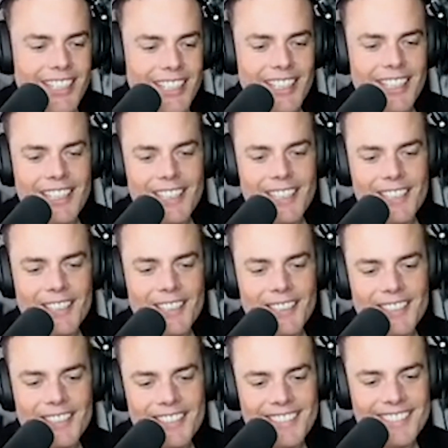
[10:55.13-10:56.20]
And
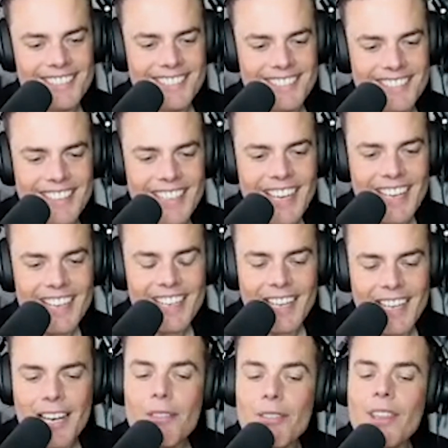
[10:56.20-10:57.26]
and
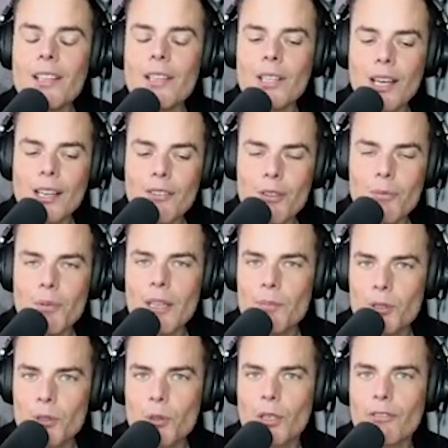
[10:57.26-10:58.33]
I think a lot of the
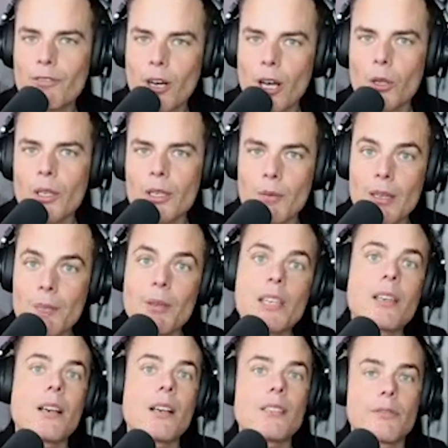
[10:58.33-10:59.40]
people who are following me
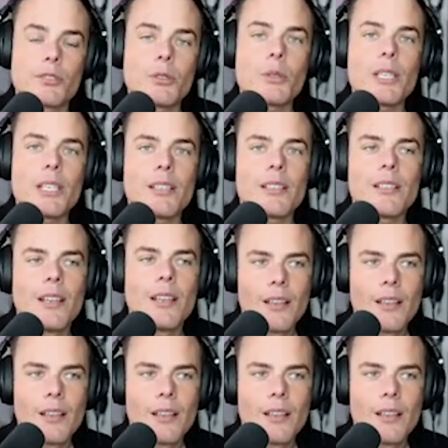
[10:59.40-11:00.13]
because of Queen